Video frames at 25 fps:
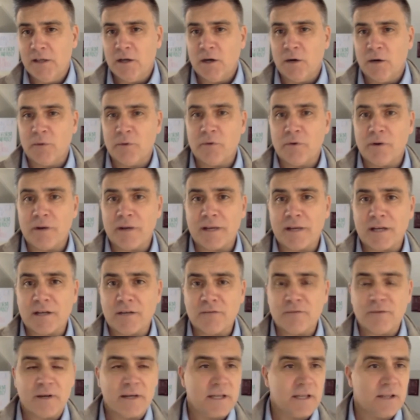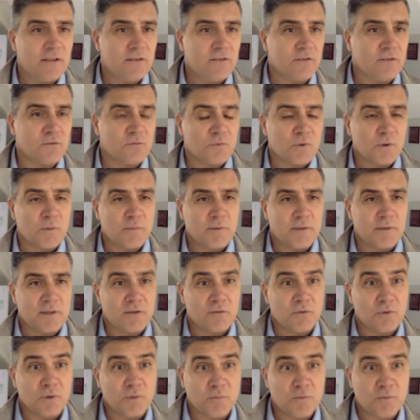Are we running our finances properly, that
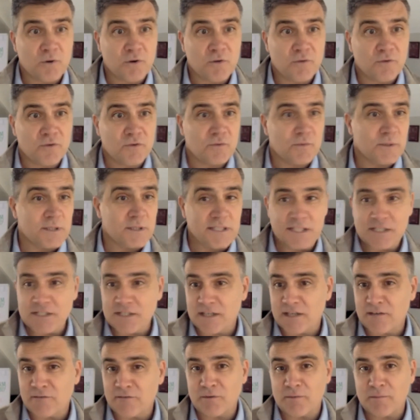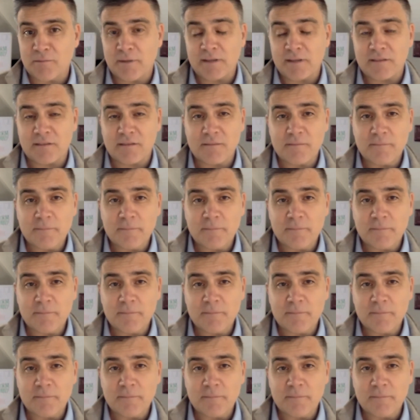we are profitable each and every month?